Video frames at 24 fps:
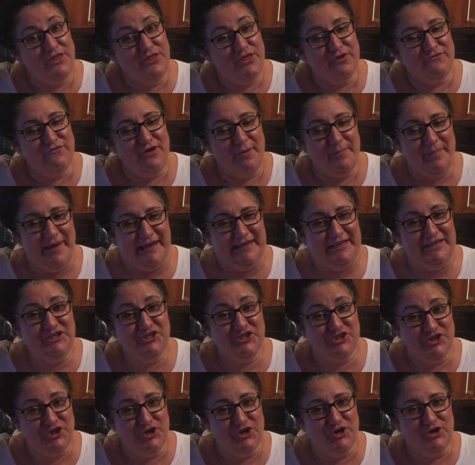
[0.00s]
the Rob Ellis
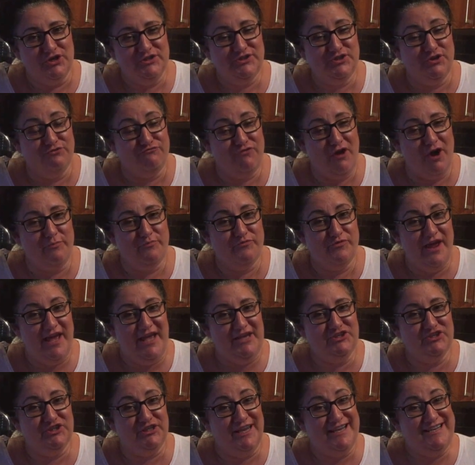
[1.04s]
Show, so Rob,
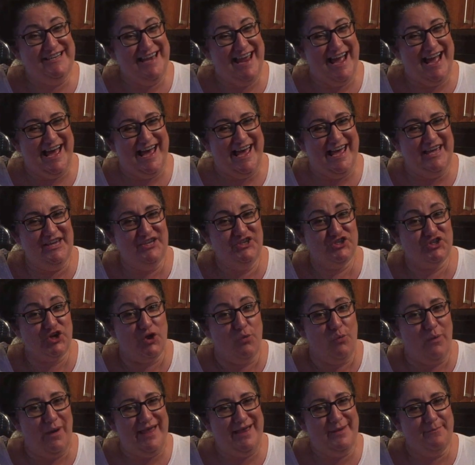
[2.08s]
Rachel and Nige,
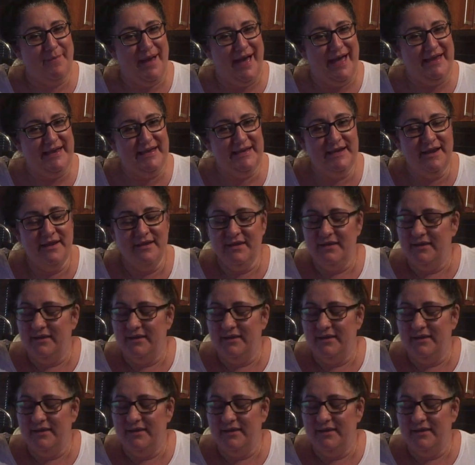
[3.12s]
Wingman.